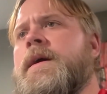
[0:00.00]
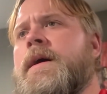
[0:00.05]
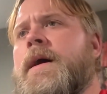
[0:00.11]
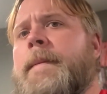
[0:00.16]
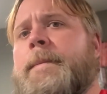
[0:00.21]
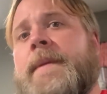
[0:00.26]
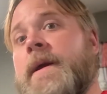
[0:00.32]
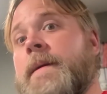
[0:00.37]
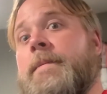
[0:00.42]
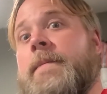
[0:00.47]
a
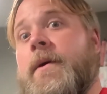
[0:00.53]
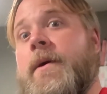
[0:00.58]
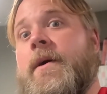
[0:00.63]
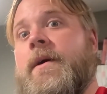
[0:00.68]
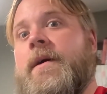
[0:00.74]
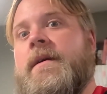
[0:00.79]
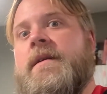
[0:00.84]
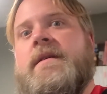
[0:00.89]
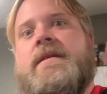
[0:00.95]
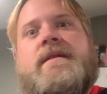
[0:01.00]
big
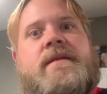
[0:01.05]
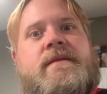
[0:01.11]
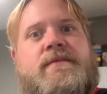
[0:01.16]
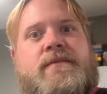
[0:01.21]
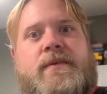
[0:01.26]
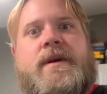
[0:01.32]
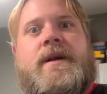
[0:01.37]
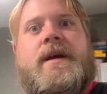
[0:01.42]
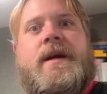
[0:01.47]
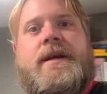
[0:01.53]
part of
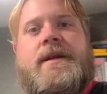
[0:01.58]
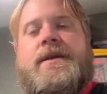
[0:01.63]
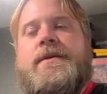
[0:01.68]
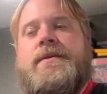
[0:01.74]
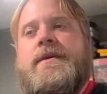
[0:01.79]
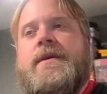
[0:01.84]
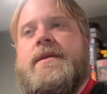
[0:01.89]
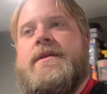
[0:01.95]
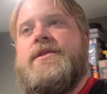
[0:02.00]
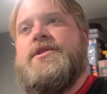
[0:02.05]
what I
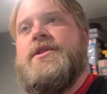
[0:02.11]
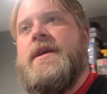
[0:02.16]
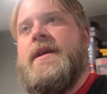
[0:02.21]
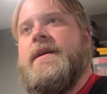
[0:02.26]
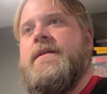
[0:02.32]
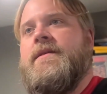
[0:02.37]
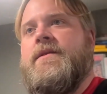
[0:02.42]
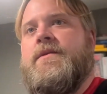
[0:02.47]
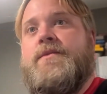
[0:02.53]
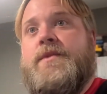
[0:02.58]
do on the
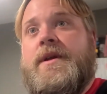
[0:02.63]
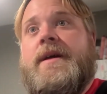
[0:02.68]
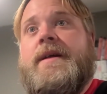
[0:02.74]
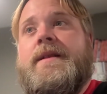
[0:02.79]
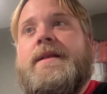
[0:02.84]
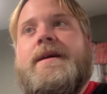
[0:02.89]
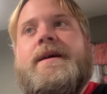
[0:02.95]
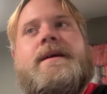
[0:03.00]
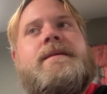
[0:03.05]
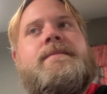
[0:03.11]
channel and what I
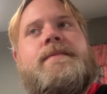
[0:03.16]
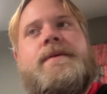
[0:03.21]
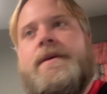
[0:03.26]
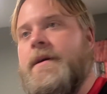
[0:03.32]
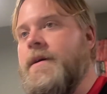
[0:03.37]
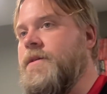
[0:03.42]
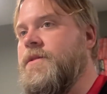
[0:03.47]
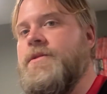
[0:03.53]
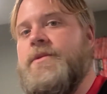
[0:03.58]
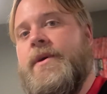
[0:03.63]
like, but
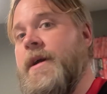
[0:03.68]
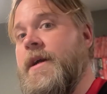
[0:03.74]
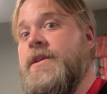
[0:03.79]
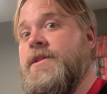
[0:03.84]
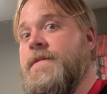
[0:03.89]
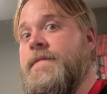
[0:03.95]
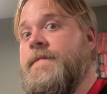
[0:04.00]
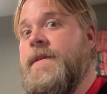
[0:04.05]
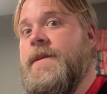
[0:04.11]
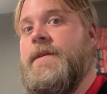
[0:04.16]
also
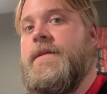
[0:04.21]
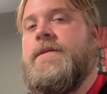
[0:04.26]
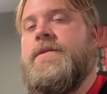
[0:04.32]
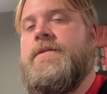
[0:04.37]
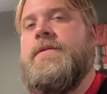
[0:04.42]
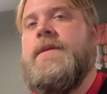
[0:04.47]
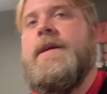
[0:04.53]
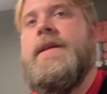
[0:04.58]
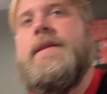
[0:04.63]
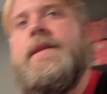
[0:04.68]
action figures are right